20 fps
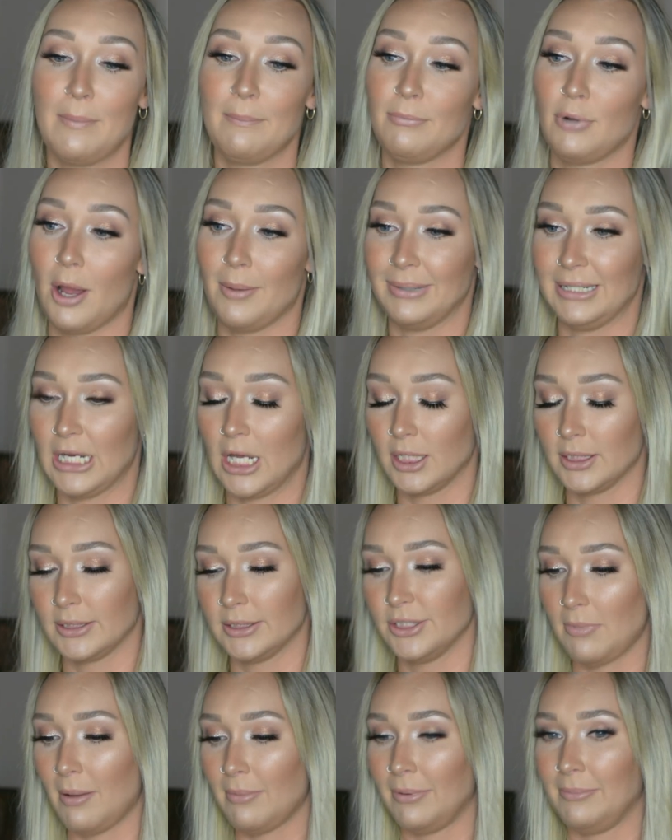Probably not.
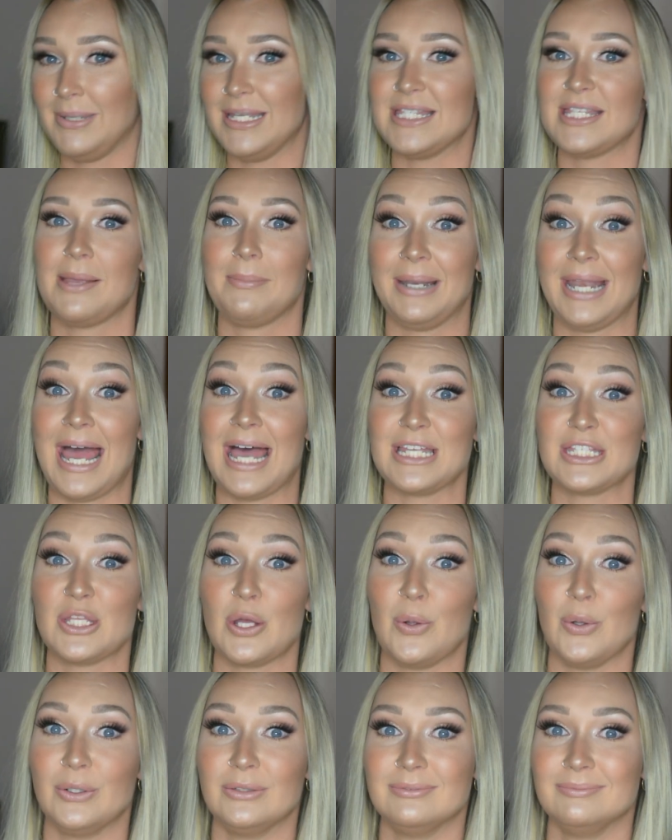Probably means I'm an
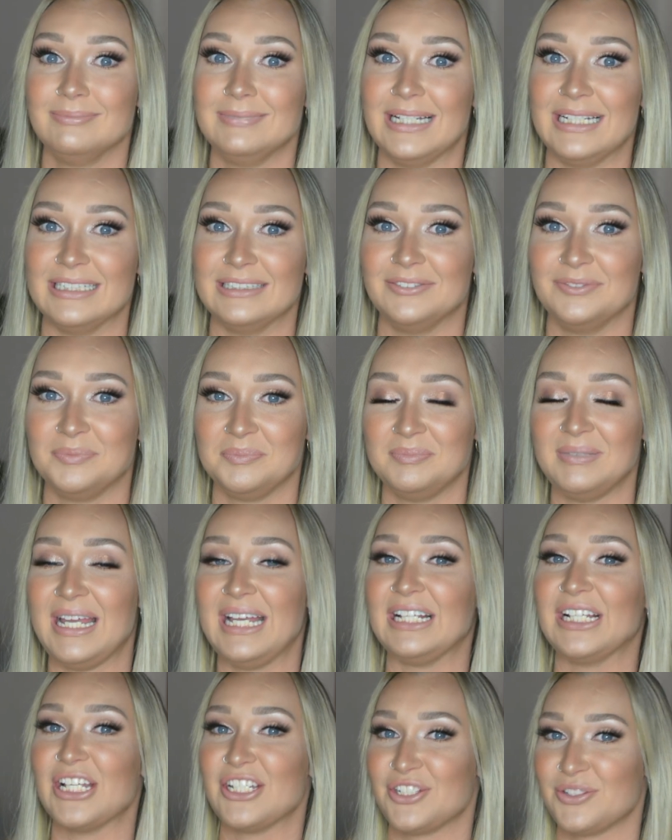asshole in
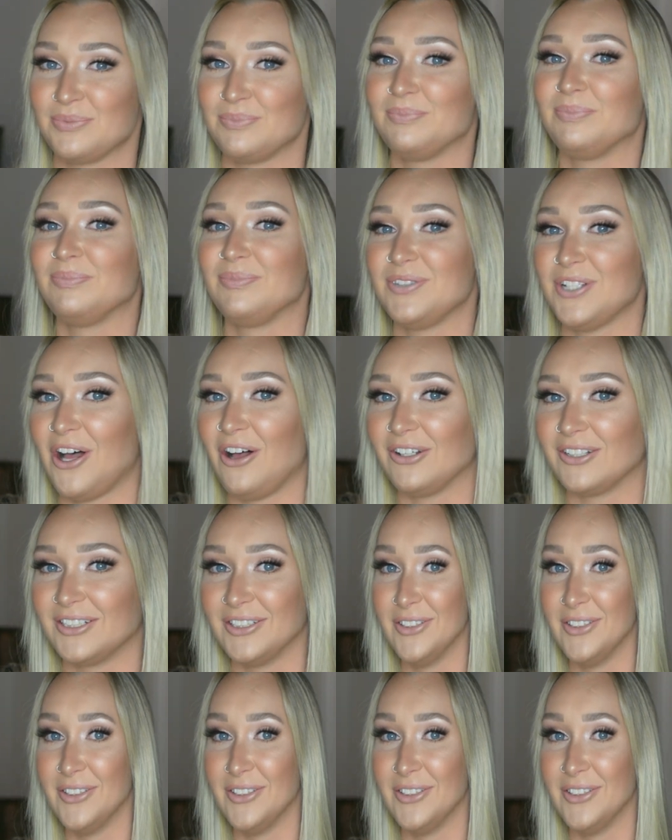English talk.